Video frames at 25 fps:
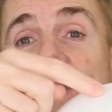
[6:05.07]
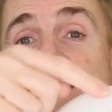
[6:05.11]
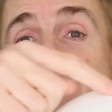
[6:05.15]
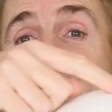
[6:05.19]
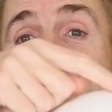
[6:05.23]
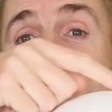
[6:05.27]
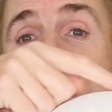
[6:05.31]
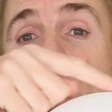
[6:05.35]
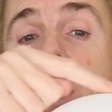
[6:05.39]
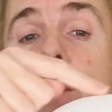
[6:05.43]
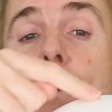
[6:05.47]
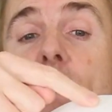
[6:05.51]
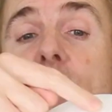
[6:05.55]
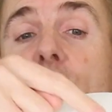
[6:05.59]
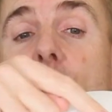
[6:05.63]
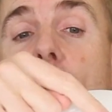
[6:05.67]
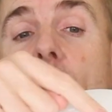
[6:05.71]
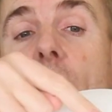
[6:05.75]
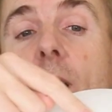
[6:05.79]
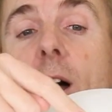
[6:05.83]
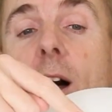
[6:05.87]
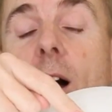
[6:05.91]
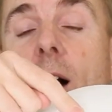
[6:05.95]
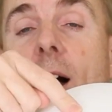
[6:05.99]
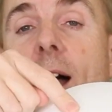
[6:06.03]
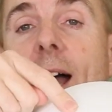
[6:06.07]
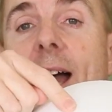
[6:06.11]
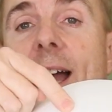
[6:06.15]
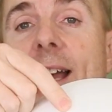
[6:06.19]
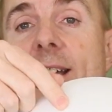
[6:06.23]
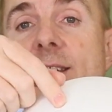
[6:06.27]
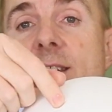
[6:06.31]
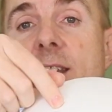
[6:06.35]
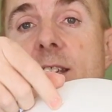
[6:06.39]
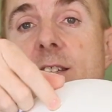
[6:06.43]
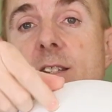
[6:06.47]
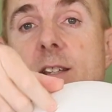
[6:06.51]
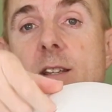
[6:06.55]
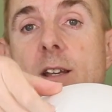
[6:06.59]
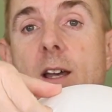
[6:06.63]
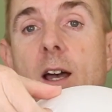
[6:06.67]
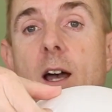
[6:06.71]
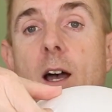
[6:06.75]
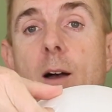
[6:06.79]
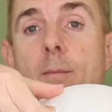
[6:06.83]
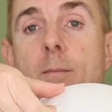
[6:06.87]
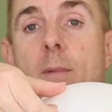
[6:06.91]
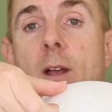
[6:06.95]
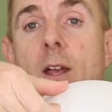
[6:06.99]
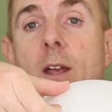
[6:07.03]
This is where we've got our access
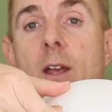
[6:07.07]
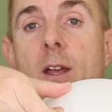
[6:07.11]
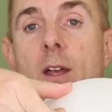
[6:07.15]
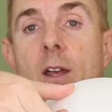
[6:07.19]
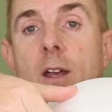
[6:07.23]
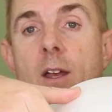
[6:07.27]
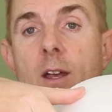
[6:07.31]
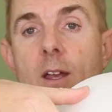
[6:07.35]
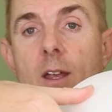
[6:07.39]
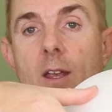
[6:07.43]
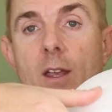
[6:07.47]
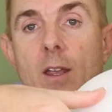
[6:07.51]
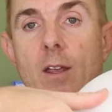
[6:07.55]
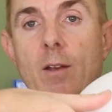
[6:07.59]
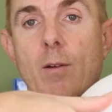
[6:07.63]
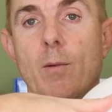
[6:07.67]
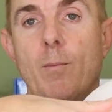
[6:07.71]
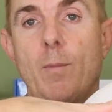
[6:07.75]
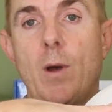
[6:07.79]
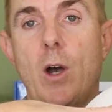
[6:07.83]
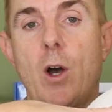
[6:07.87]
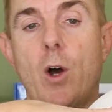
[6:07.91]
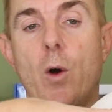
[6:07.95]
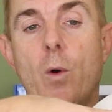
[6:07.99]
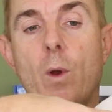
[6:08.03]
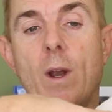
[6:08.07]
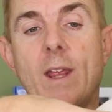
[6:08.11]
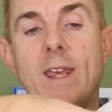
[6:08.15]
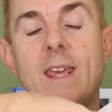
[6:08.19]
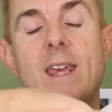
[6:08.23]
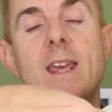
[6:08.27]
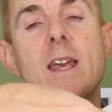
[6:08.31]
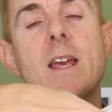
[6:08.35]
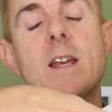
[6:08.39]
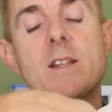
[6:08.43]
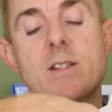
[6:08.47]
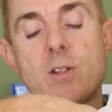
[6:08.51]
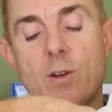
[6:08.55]
hole here.